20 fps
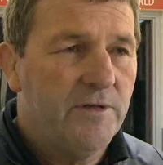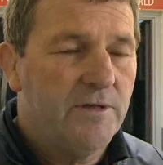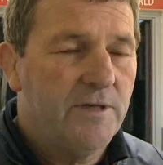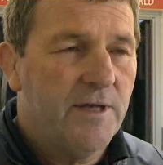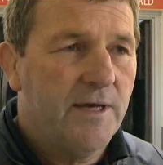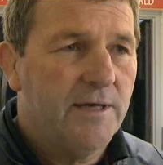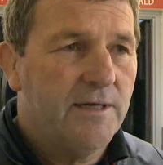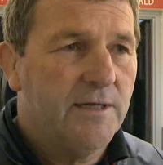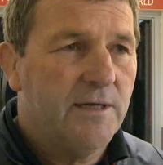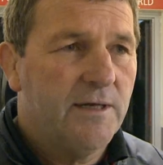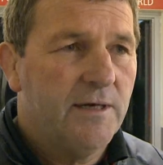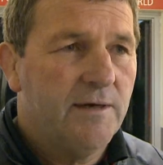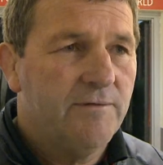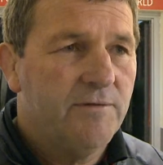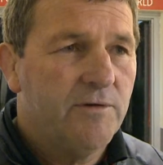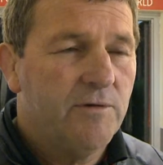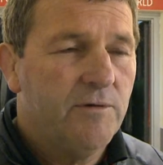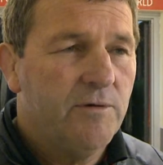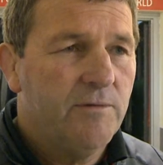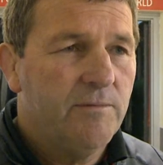attack at half
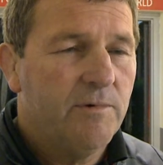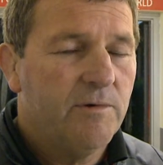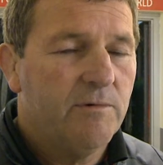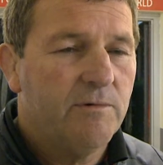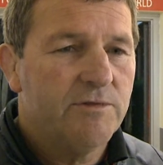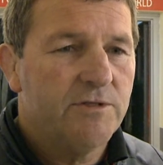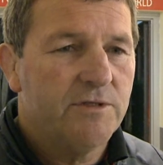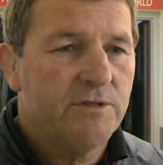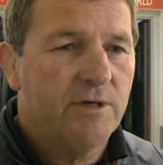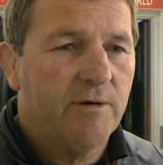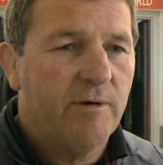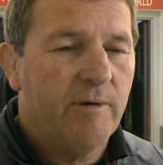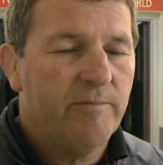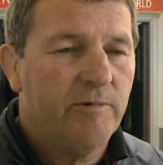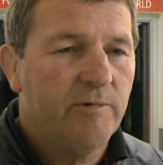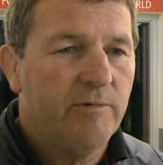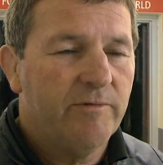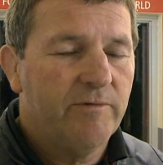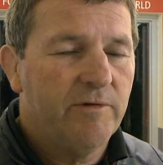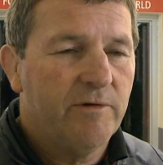time. I wasn't so happy
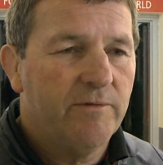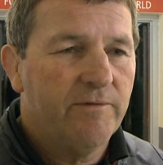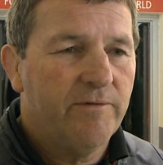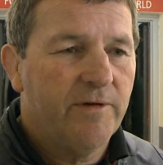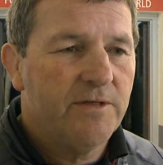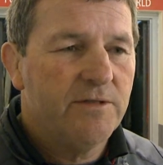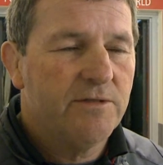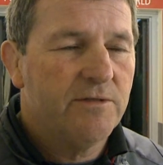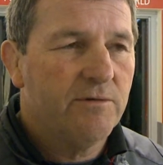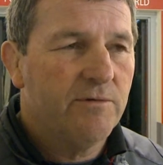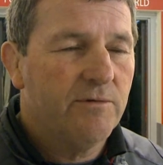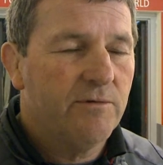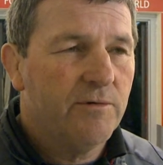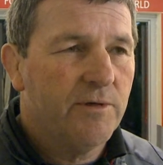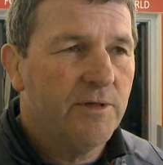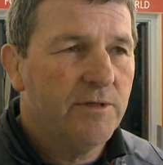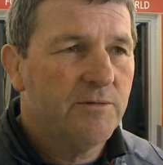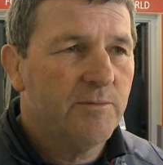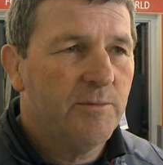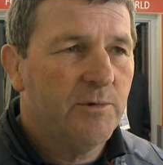with the defence. I thought
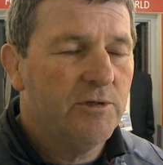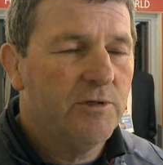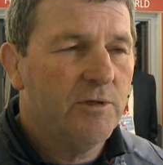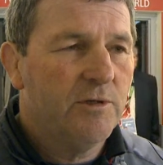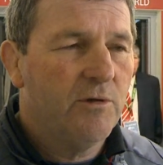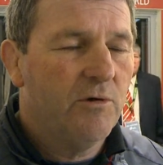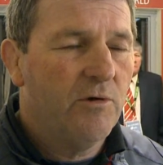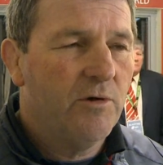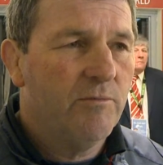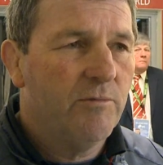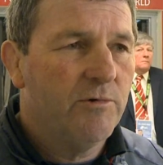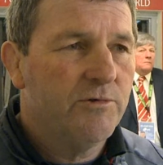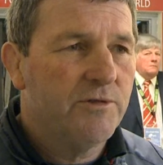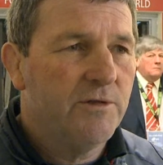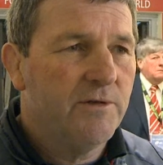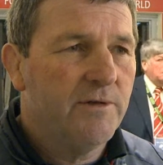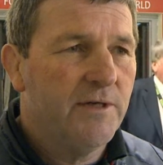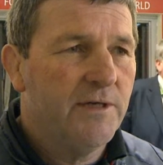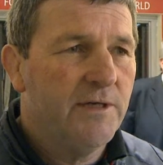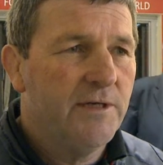our speed of line
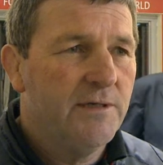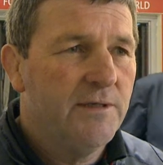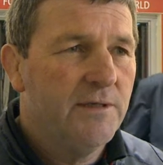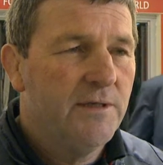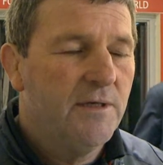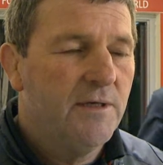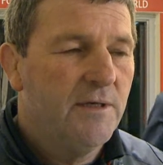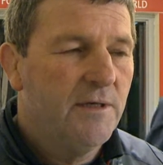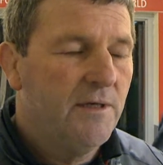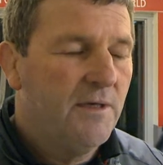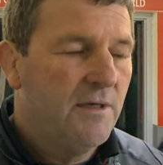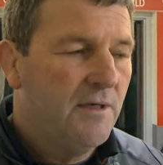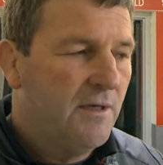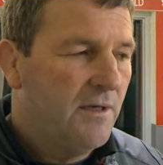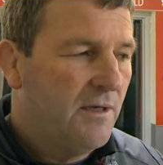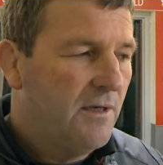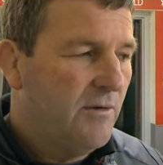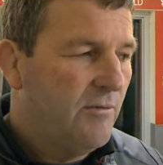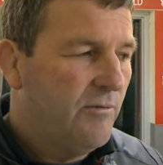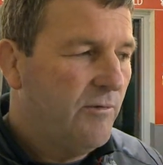wasn't there.
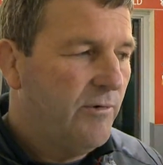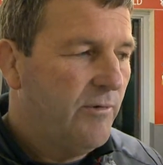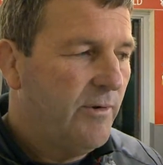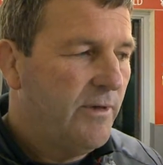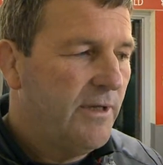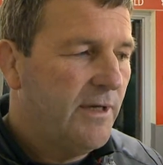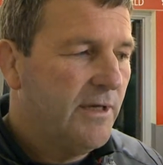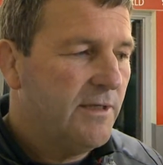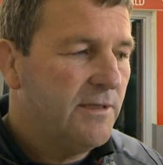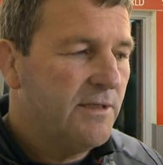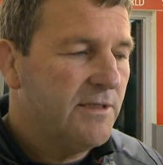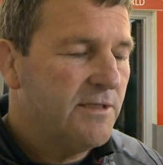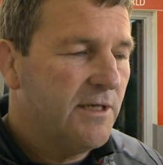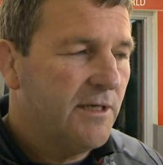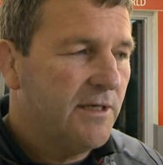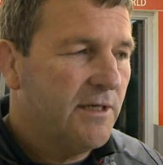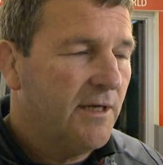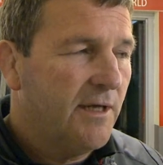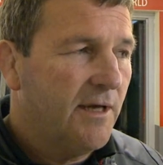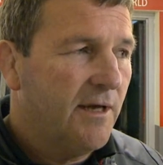Uh, we went out in the
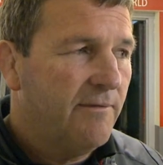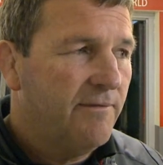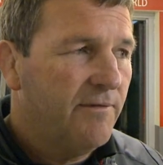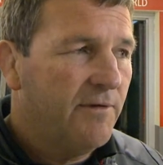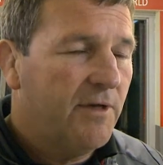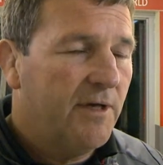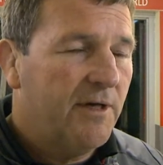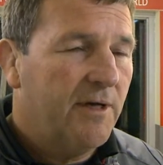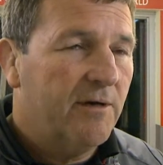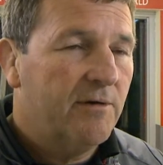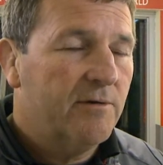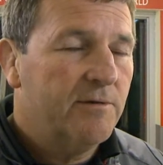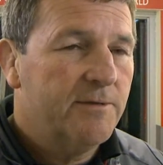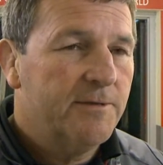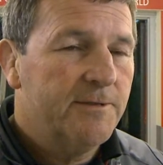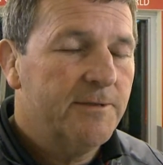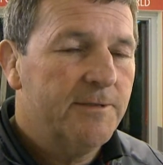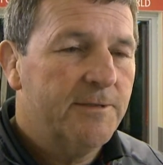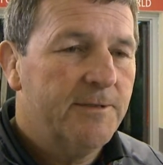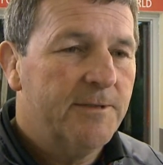second half, and our
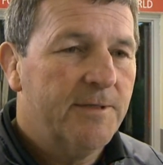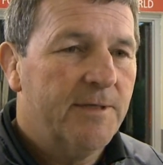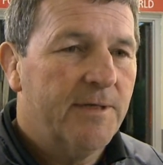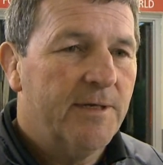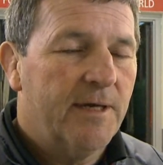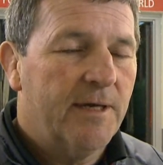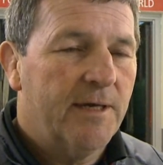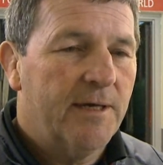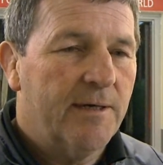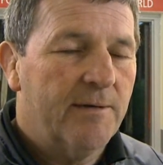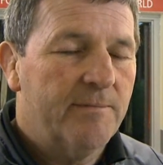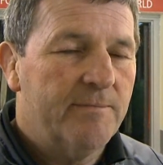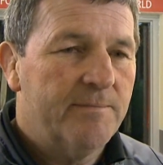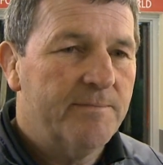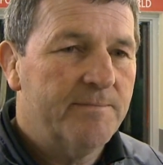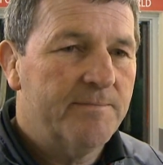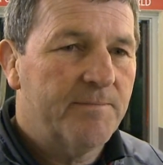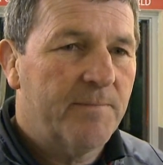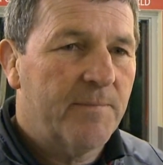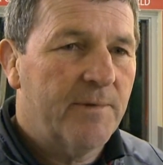
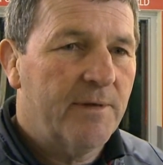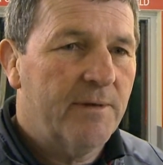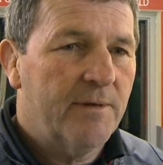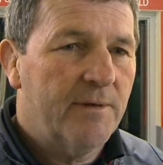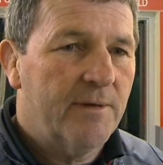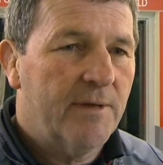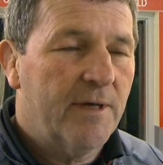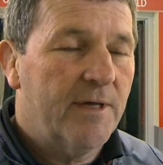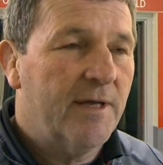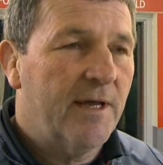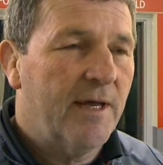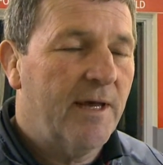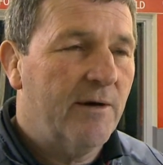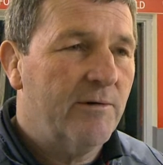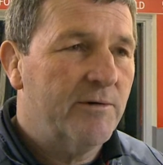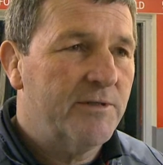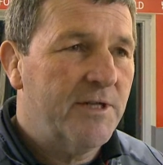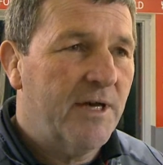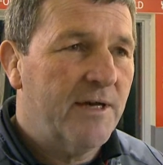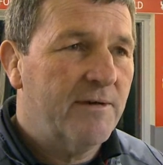um, uh,
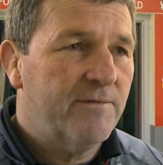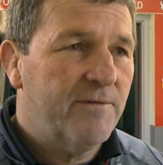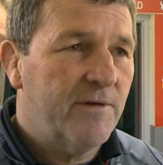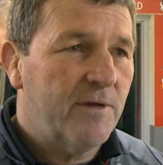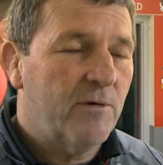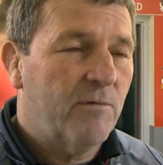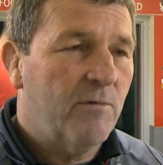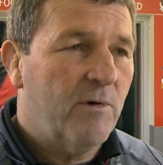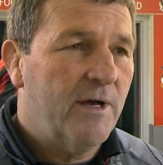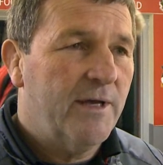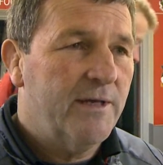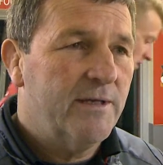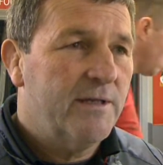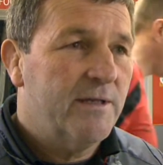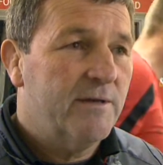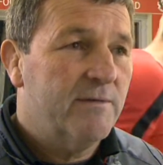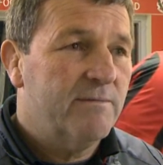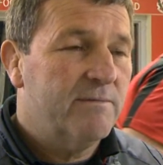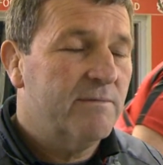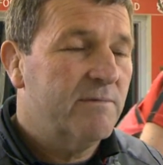our attack fell away, and
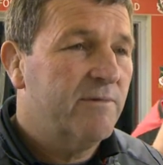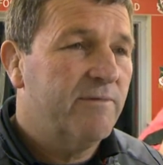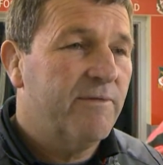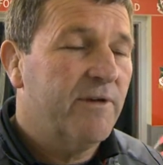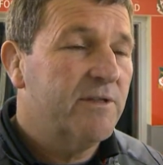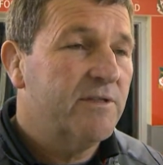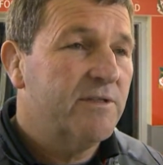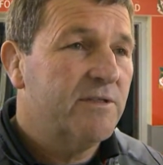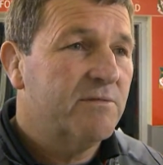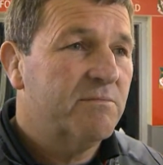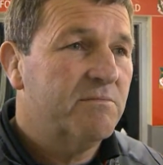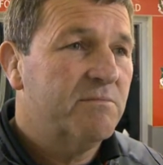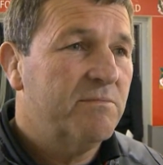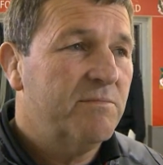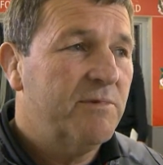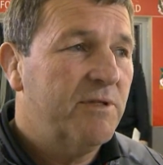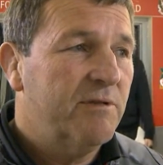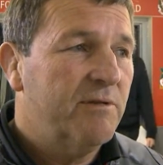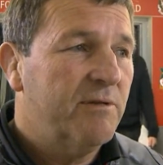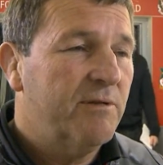our defence
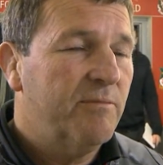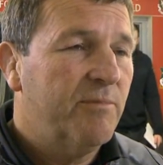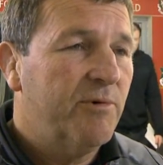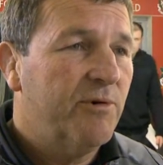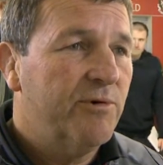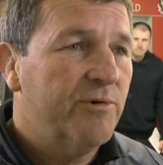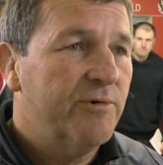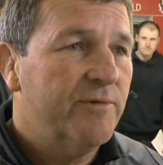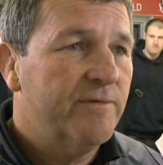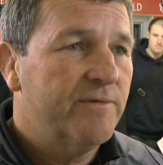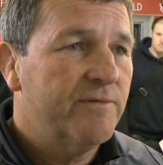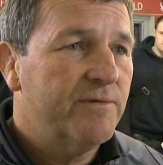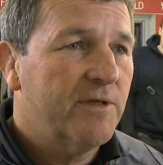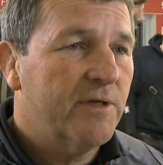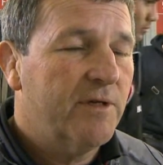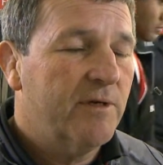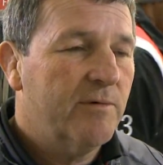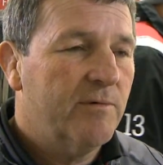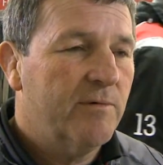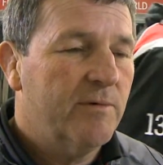didn't improve.
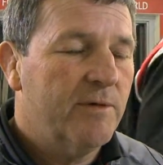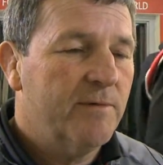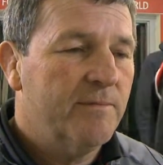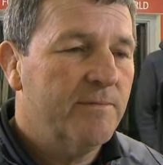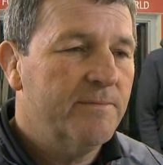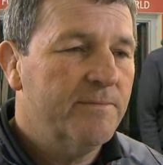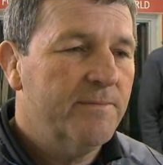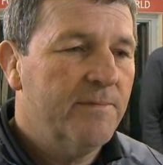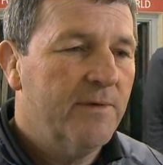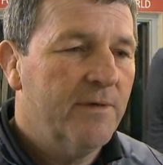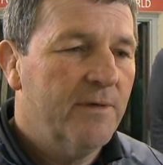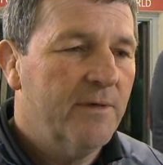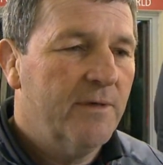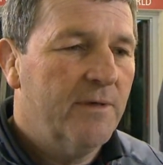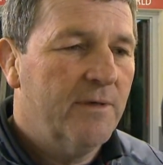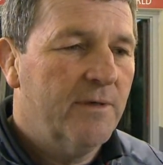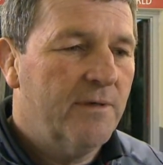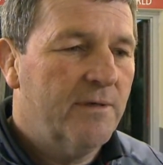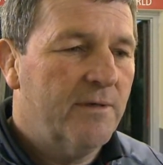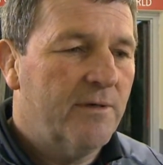So. Um,
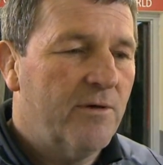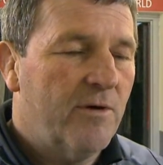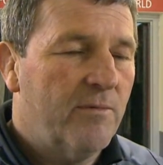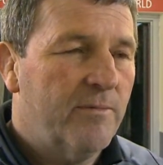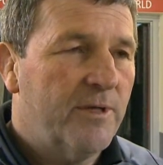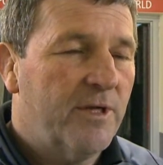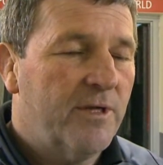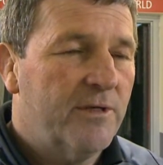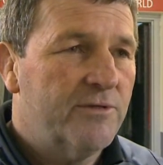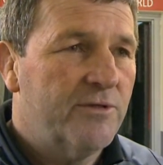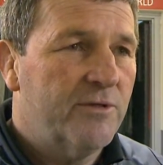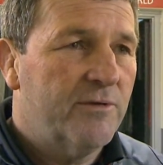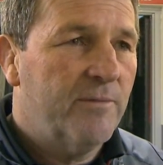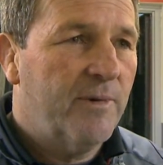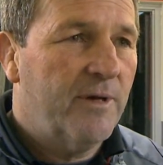the combination of